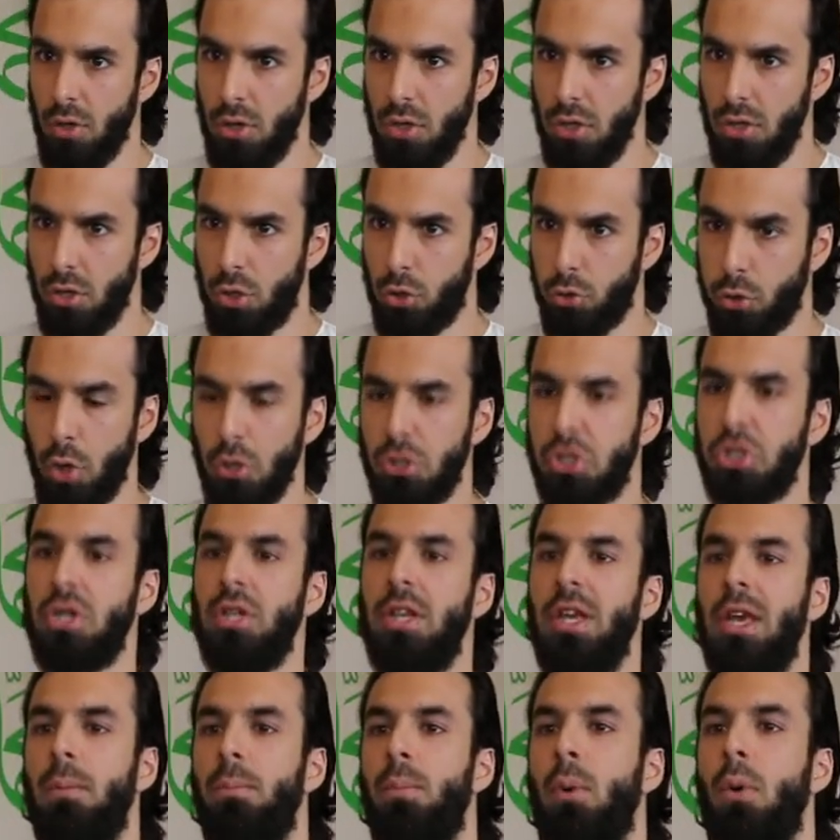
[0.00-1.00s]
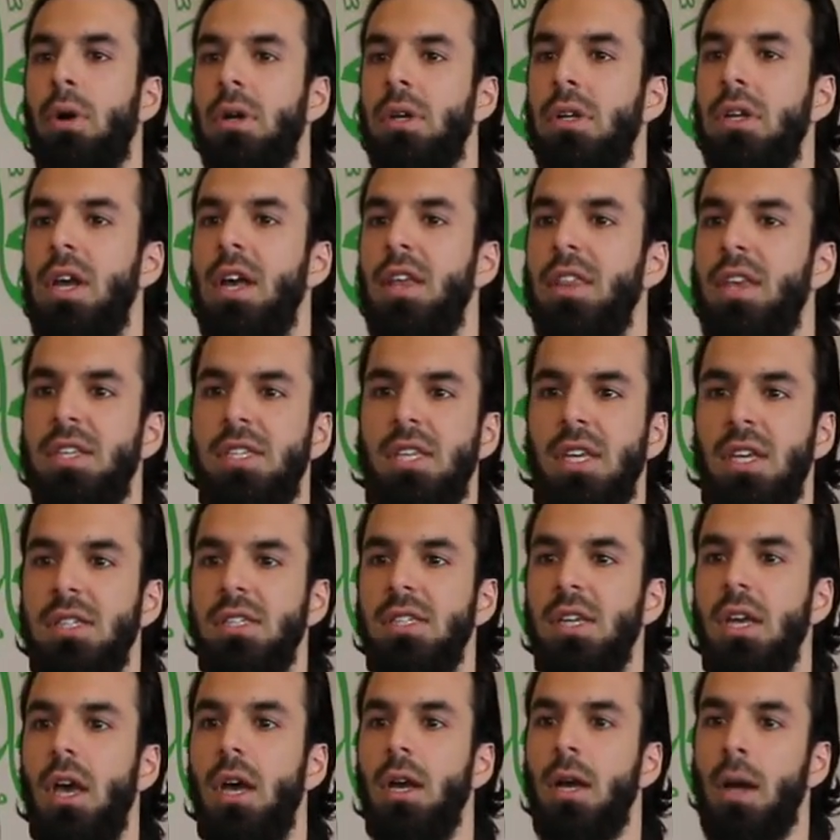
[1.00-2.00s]
crucially important. This
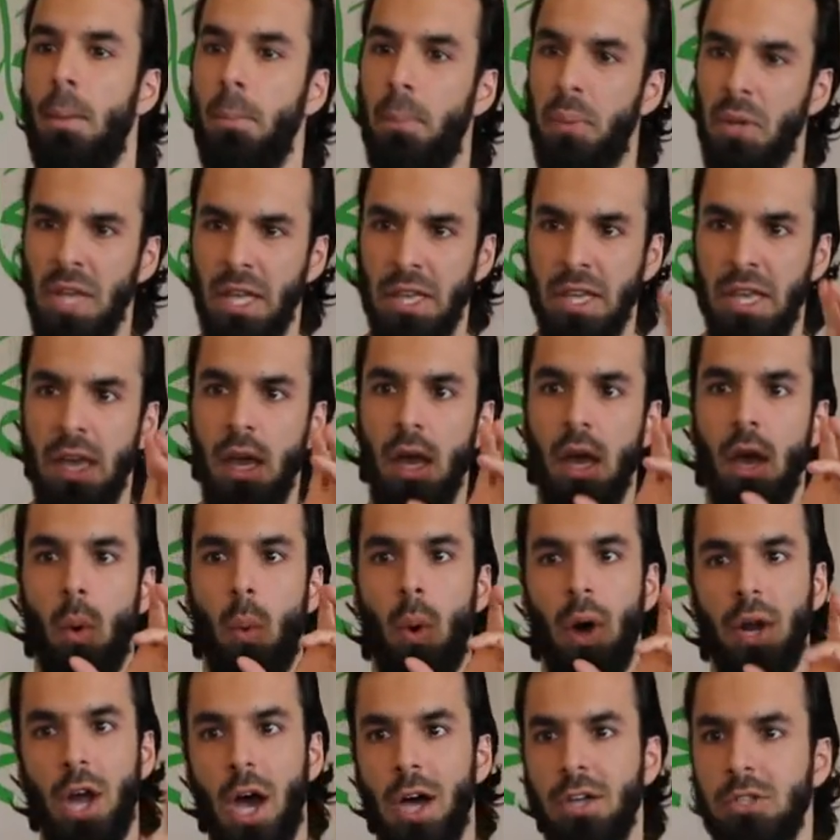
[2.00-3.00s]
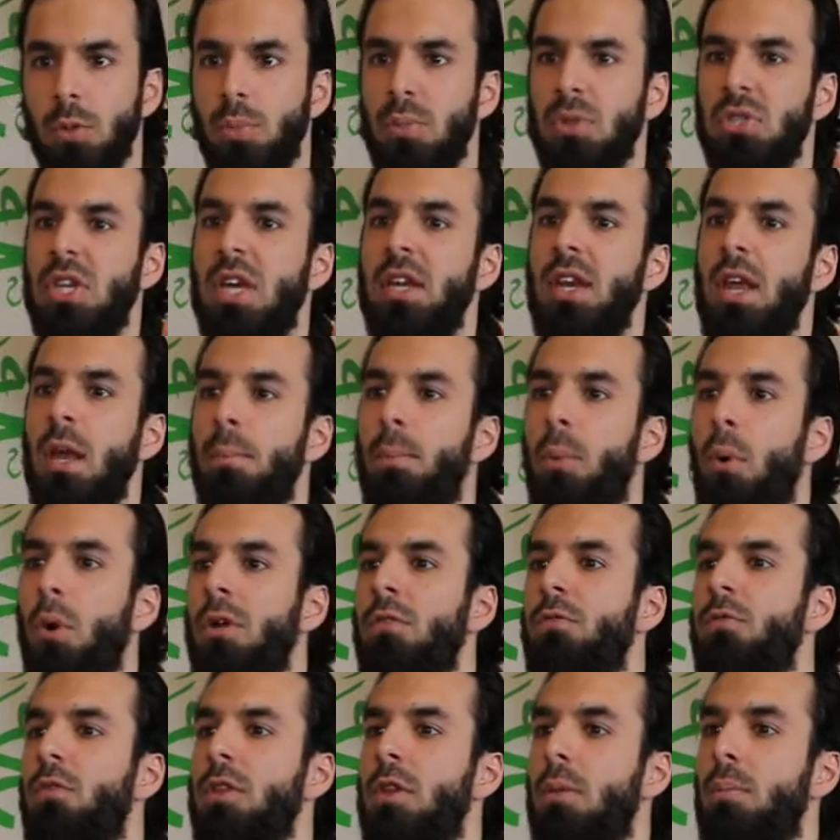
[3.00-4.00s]
is completely 100%
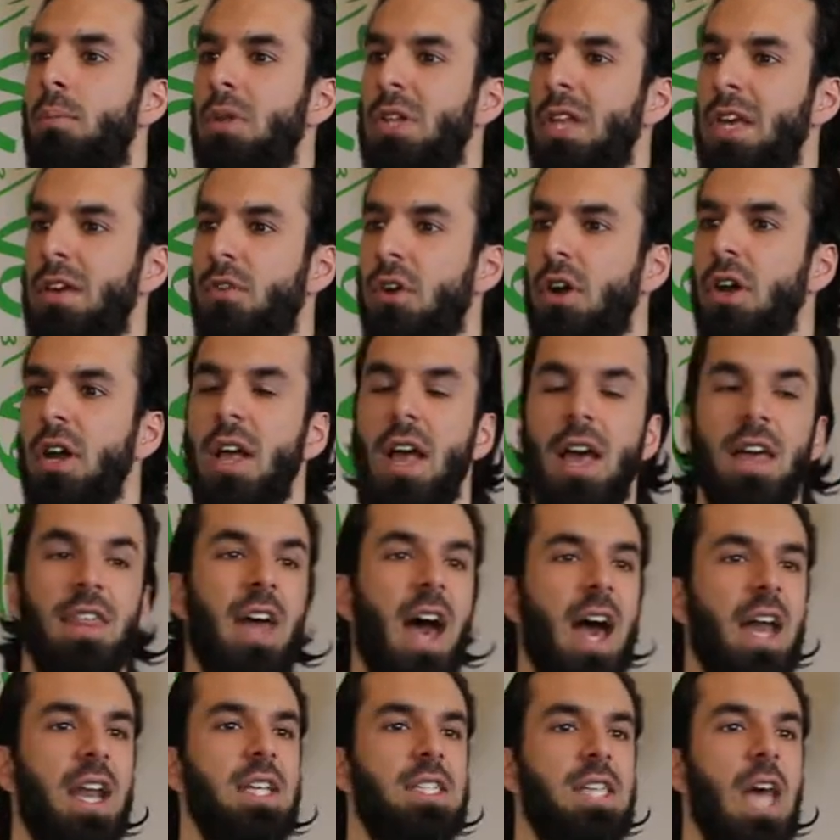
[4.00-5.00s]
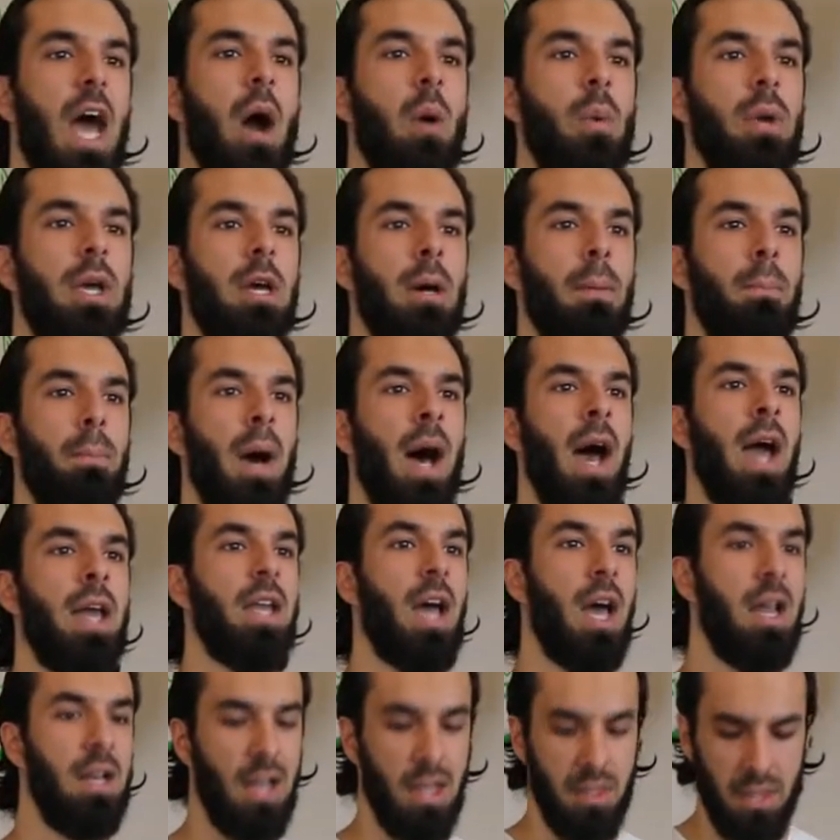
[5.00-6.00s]
important for the believer. That is how we combine
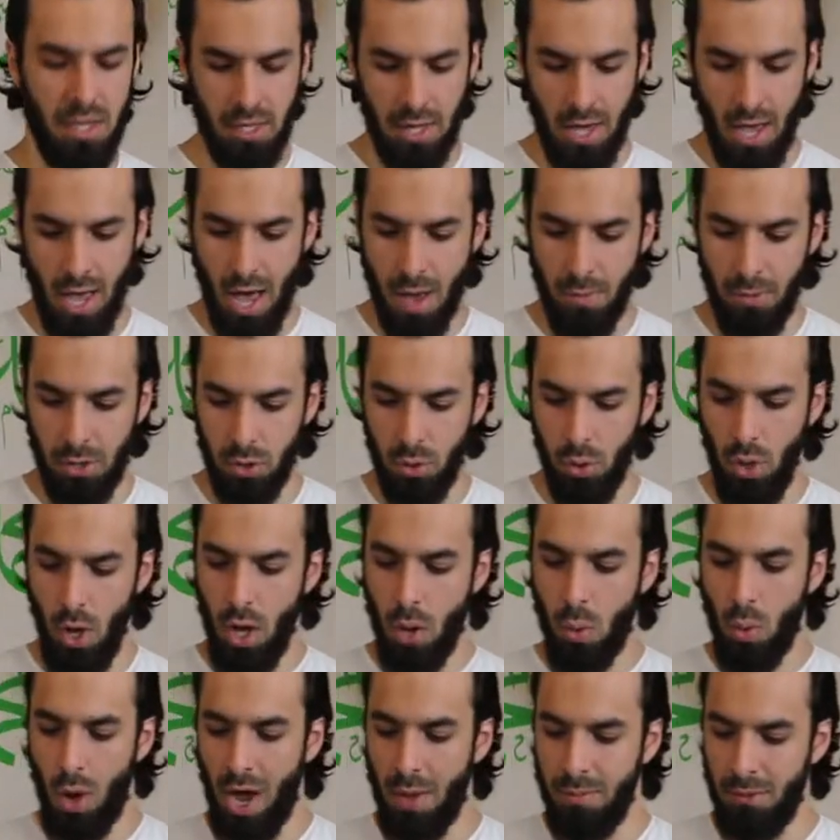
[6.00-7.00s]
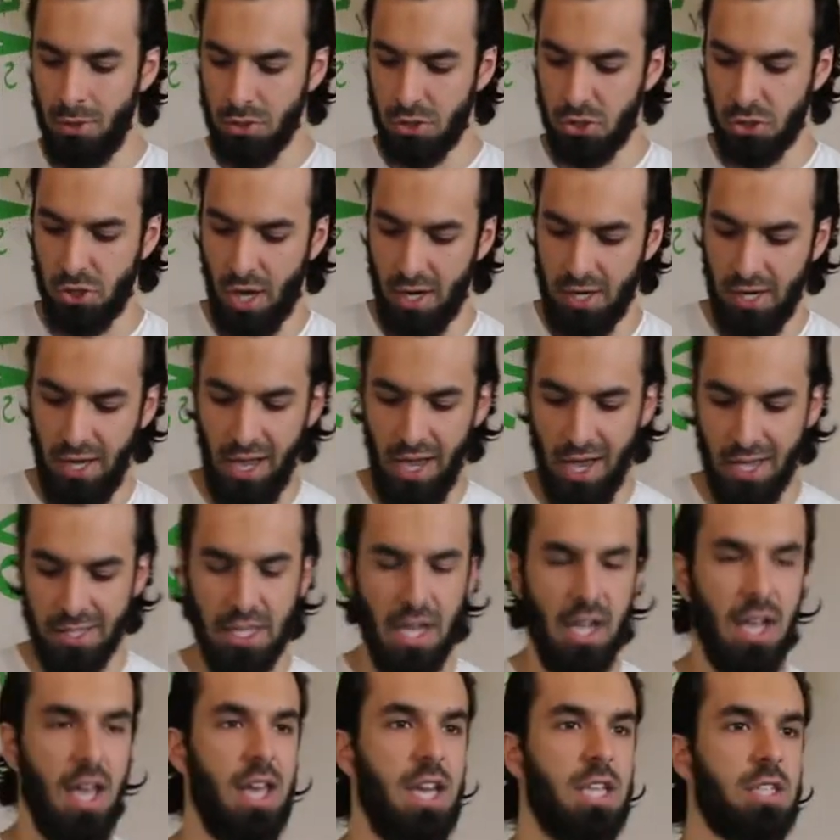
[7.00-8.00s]
alladina amanu wa Amilus
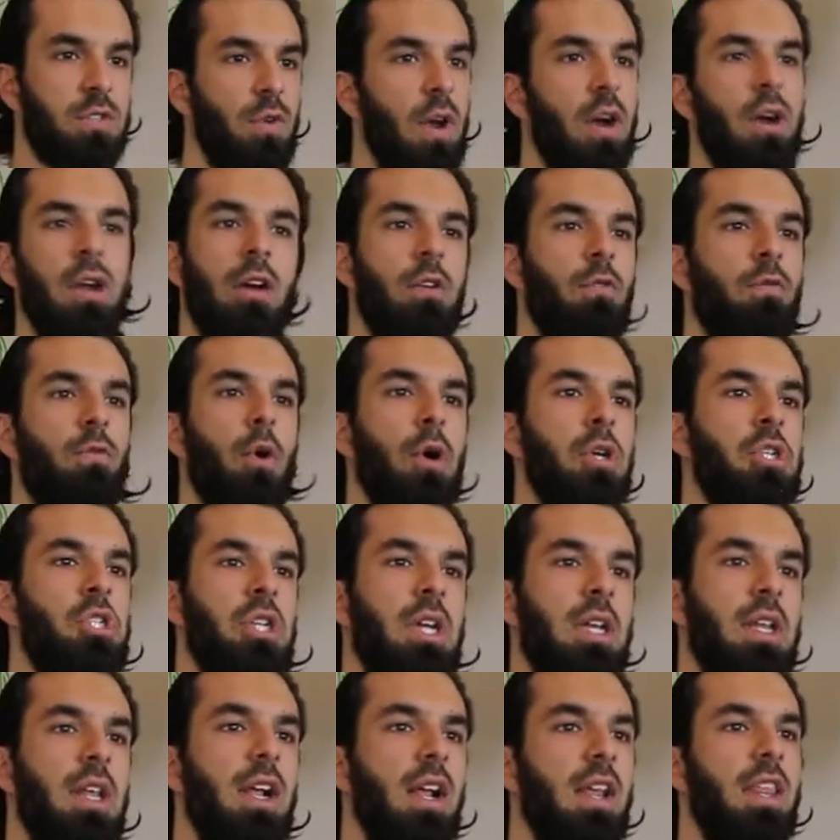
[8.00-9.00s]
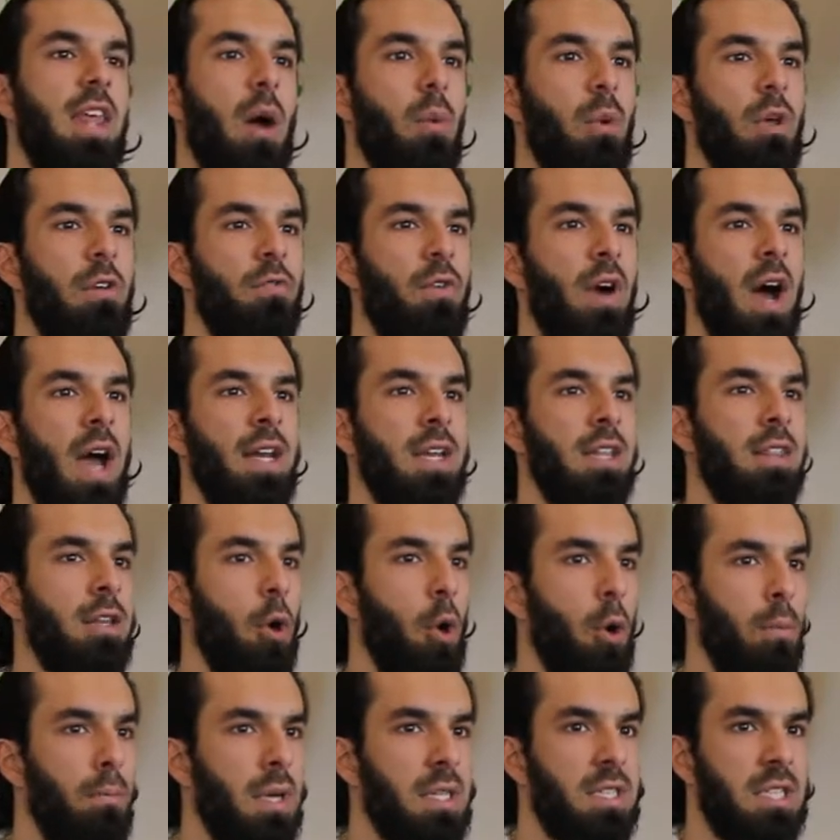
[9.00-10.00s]
salihat. It is very unfortunate that we find in the
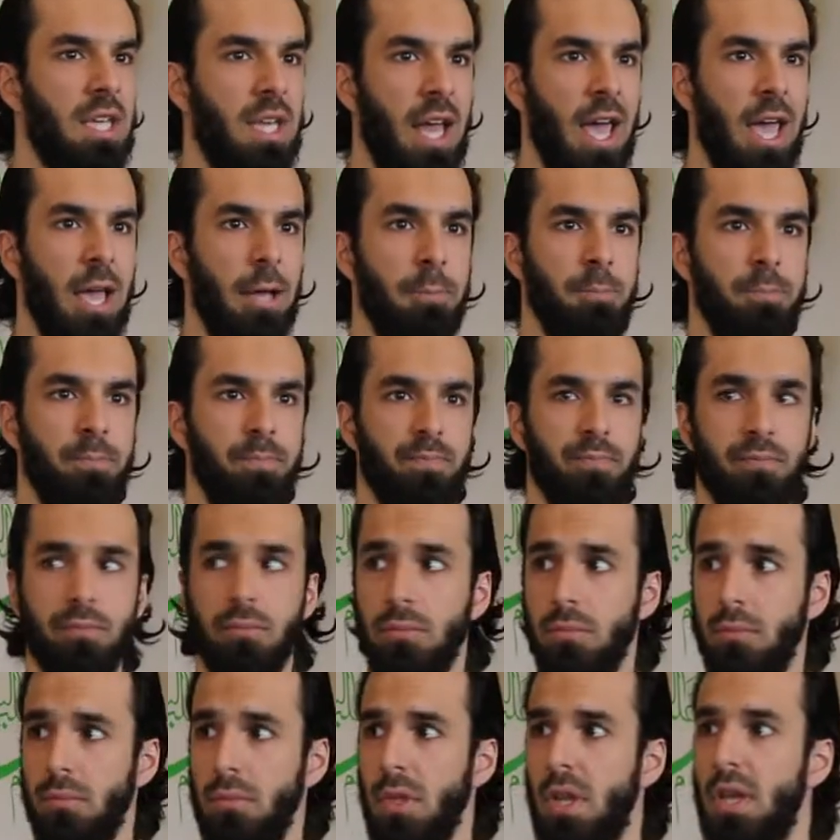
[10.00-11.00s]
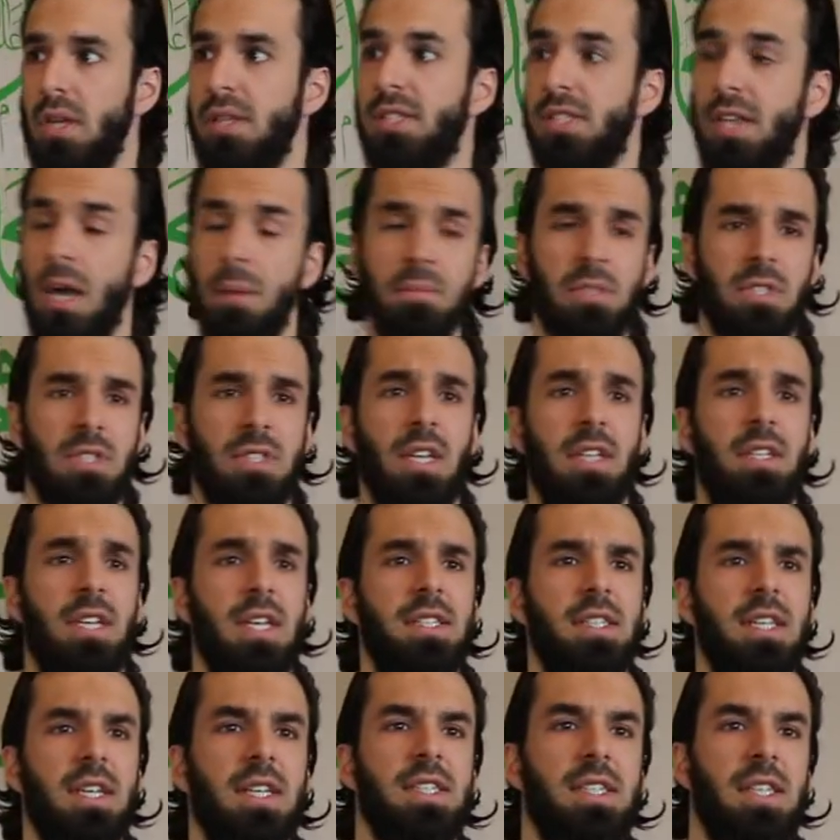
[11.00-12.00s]
ummah today, some
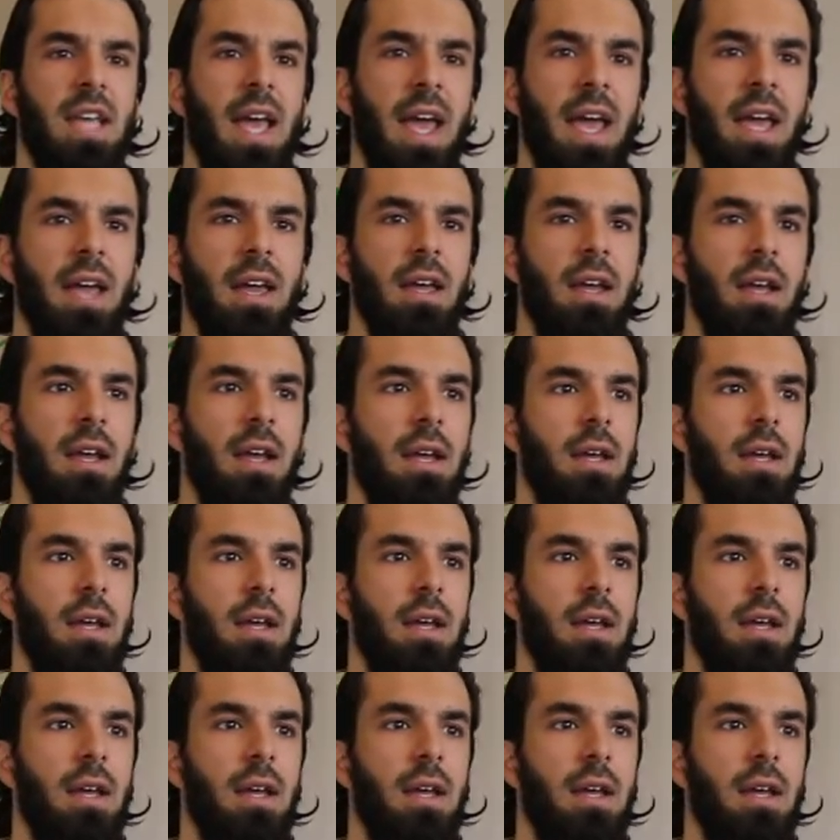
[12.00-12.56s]
statistics say